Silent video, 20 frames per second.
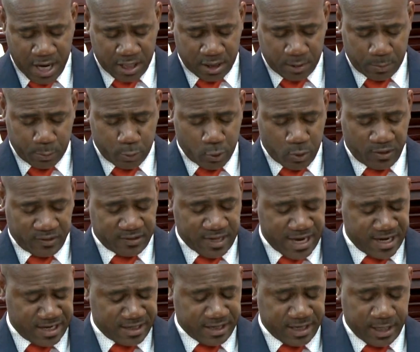at Port
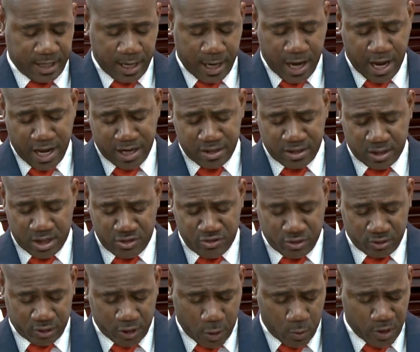Zante, and
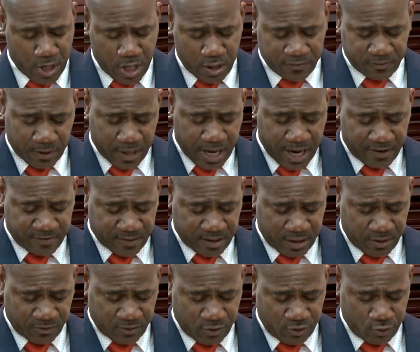Newtown also has
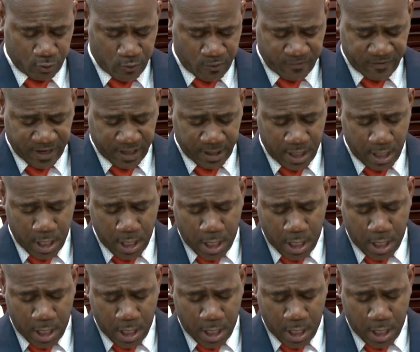its Jove.